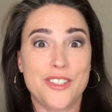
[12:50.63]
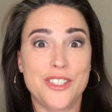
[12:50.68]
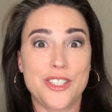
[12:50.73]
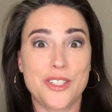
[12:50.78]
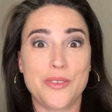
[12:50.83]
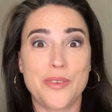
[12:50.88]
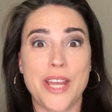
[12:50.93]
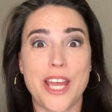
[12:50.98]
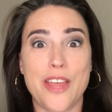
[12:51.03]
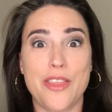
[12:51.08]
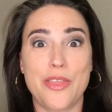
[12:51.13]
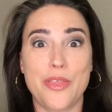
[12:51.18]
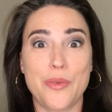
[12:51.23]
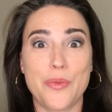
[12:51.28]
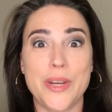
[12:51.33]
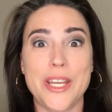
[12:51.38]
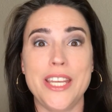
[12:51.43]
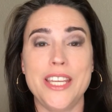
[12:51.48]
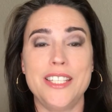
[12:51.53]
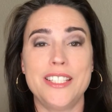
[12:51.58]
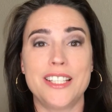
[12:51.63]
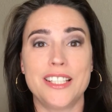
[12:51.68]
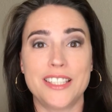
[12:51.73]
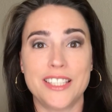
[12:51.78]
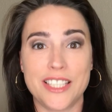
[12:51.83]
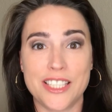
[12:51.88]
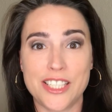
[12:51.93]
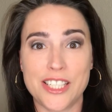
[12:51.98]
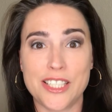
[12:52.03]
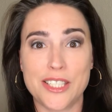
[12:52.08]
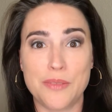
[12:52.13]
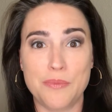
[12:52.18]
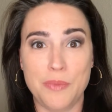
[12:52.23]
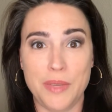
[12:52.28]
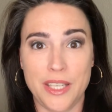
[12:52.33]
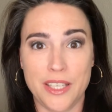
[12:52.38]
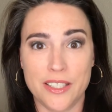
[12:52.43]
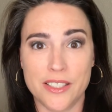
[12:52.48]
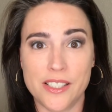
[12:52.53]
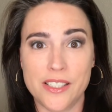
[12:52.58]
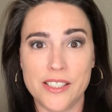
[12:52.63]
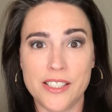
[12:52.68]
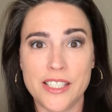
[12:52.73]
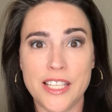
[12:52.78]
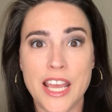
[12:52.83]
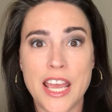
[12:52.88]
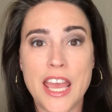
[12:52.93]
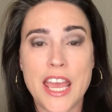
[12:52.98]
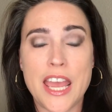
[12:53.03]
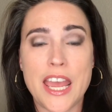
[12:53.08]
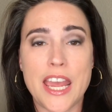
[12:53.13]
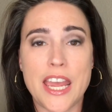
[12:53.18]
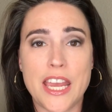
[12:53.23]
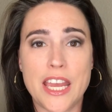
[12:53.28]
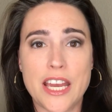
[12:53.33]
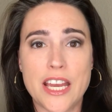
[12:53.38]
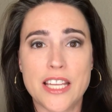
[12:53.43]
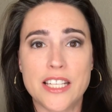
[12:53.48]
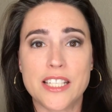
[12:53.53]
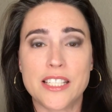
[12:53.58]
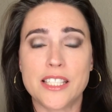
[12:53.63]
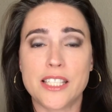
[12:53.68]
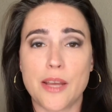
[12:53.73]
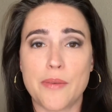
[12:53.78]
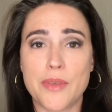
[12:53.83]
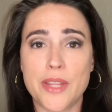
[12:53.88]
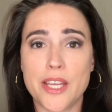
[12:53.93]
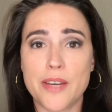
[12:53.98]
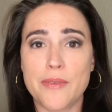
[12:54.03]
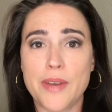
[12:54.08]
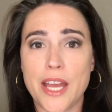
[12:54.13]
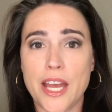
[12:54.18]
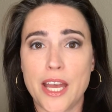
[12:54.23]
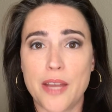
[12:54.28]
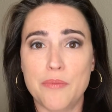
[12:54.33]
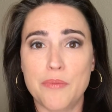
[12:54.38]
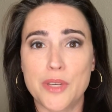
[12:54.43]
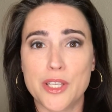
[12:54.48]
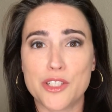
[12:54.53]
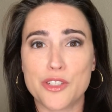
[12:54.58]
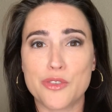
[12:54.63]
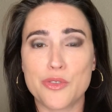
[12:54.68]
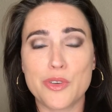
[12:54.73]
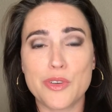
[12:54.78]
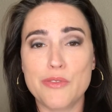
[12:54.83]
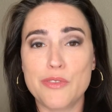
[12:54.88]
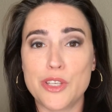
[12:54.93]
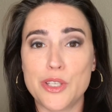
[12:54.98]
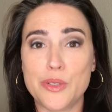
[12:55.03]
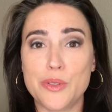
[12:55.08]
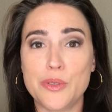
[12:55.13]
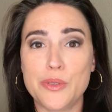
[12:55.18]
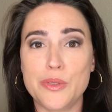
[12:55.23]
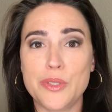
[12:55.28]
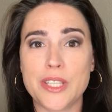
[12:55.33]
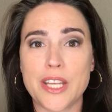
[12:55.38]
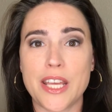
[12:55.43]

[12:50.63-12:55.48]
So we had 3 delicious meals, and some of them had mixed reviews.